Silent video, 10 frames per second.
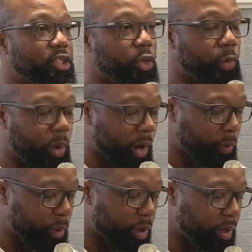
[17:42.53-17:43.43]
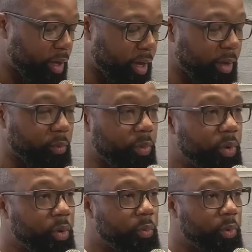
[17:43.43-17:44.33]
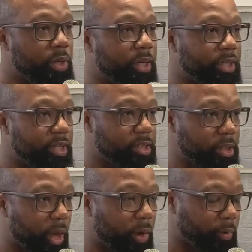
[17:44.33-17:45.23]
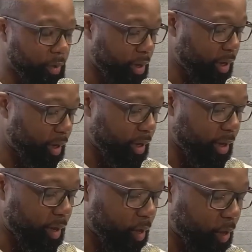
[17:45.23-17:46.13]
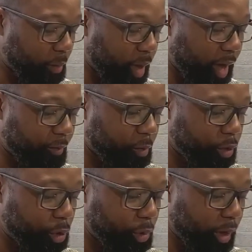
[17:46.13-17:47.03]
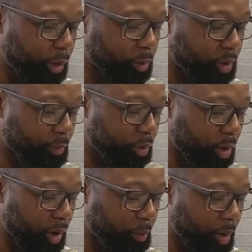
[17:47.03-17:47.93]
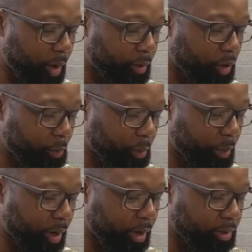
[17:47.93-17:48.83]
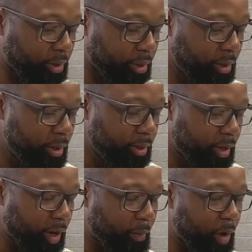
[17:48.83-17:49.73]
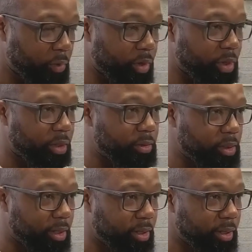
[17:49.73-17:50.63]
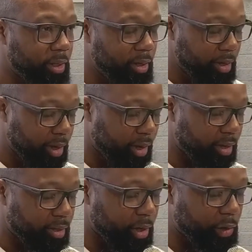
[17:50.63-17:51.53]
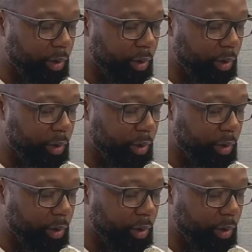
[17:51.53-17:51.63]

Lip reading: so are we." And I want to look at this thought and have it with you. I know some of you all probably going to be prepared to think about Whitney Houston and the